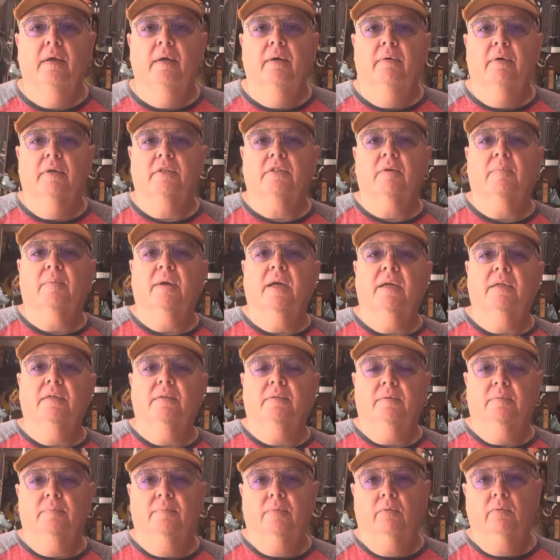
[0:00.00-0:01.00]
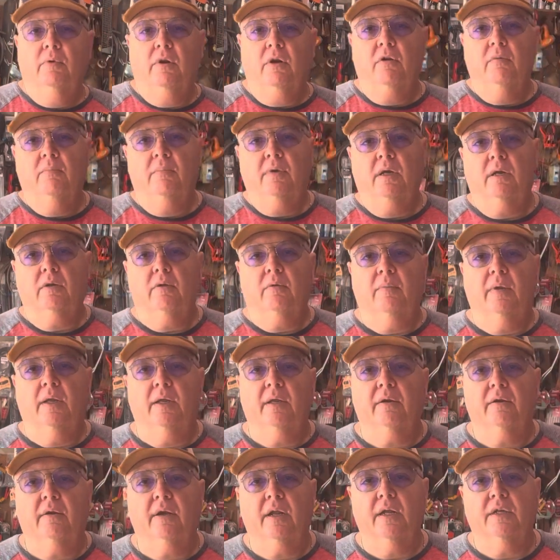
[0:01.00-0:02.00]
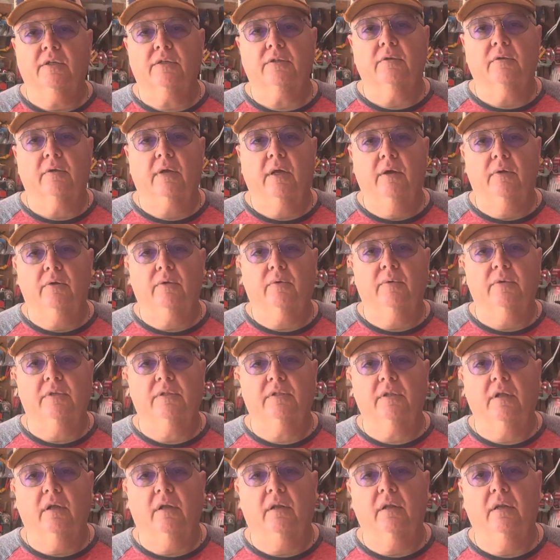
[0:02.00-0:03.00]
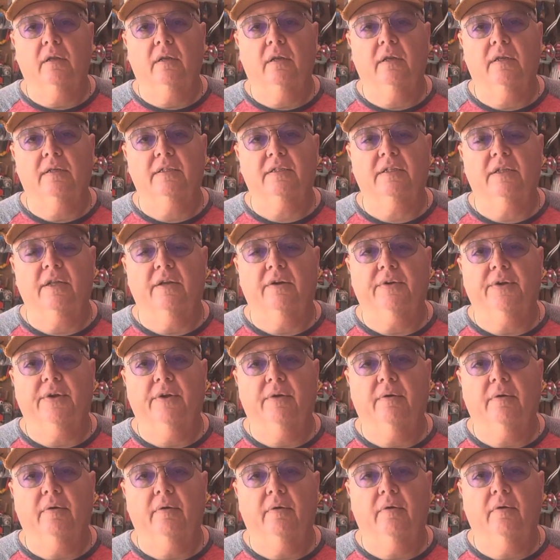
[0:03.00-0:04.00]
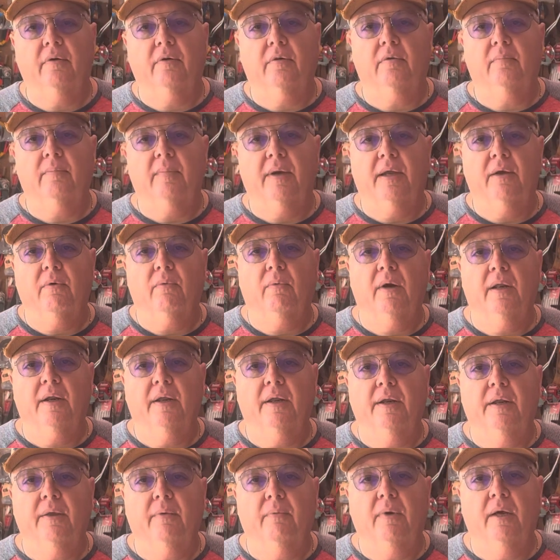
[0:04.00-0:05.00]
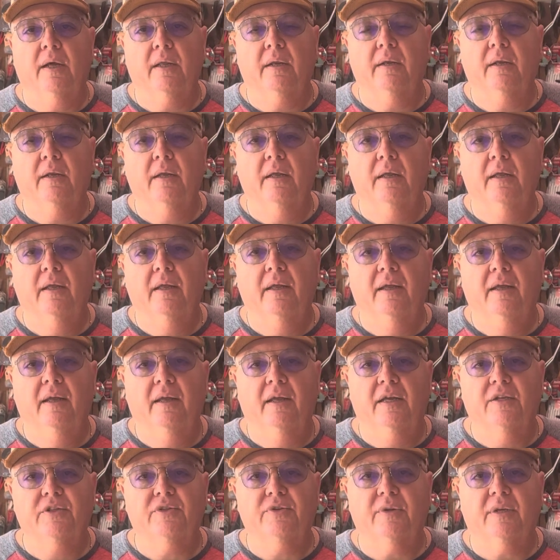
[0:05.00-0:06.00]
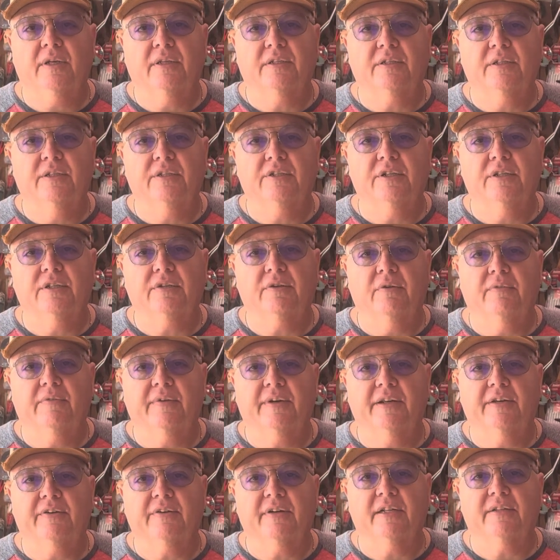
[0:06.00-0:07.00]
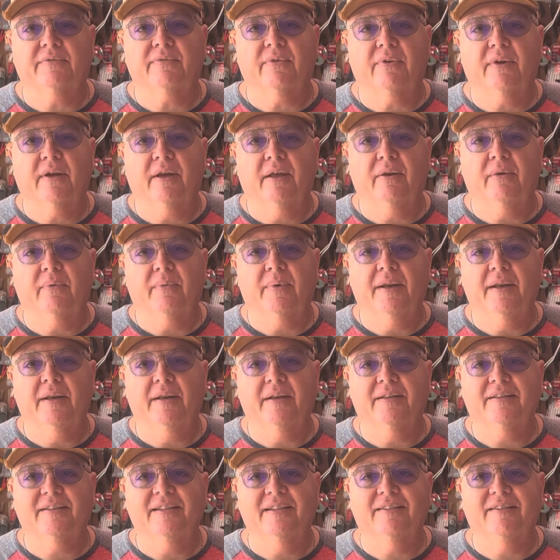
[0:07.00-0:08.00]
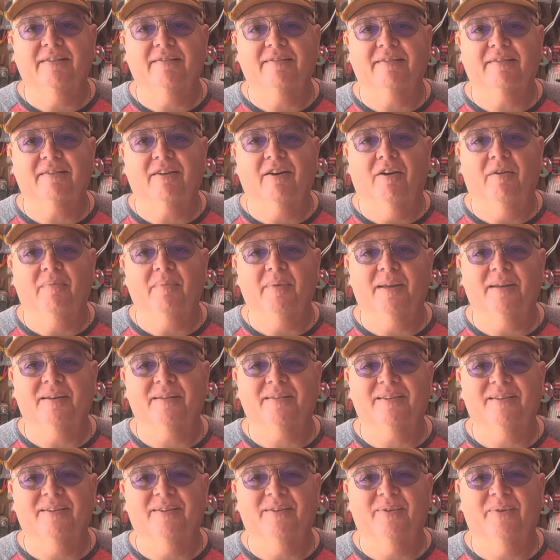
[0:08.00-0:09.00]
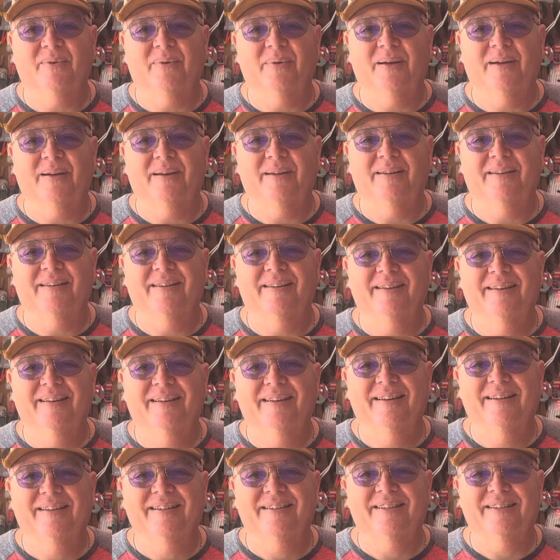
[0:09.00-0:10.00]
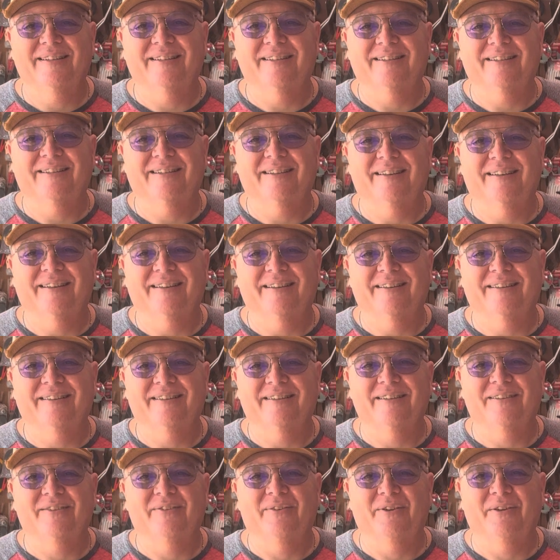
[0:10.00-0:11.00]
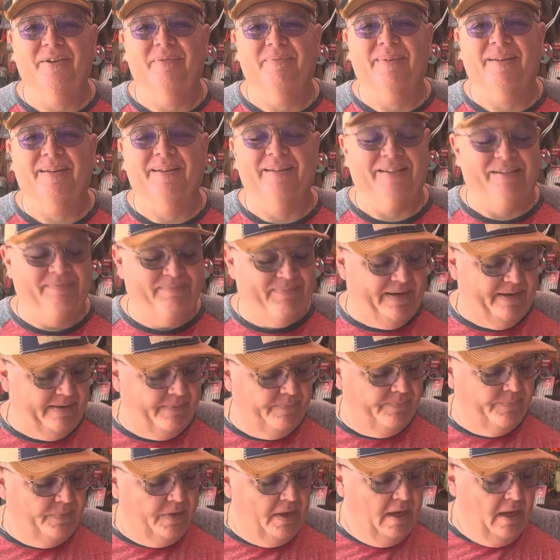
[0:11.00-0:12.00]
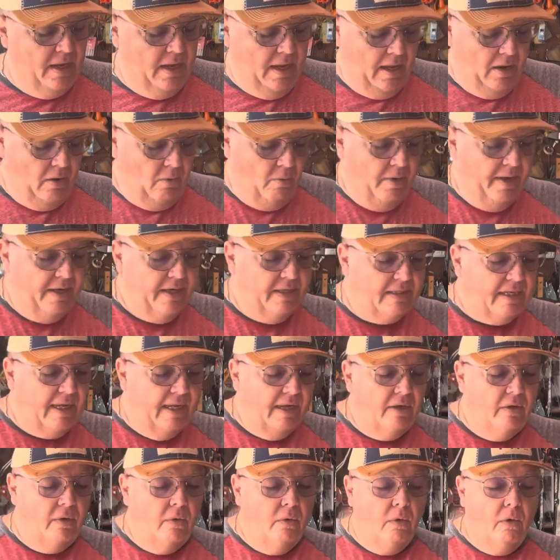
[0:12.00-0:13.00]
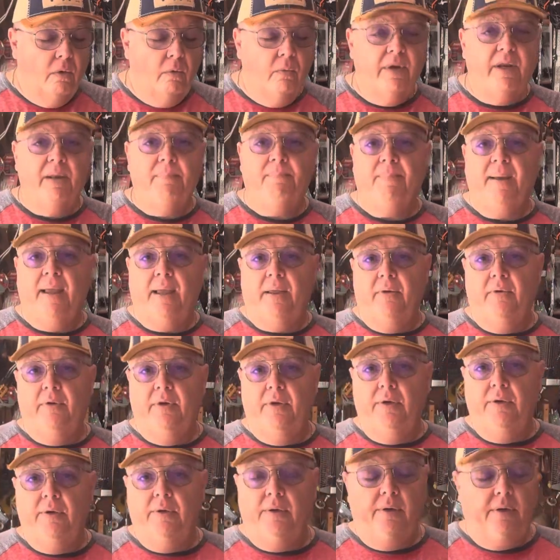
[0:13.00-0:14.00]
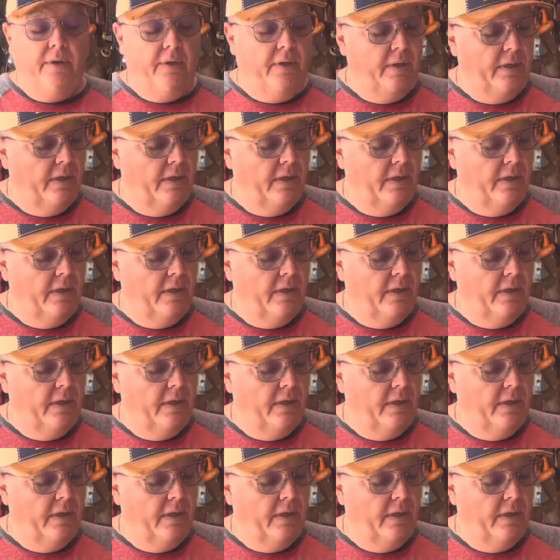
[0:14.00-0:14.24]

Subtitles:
What's up, guys? Welcome back to my garage on how to install a stereo on my 181. As you can see, she's already dressed for Halloween. The season's coming, so she's going to participate. We decided to go with the Pioneer.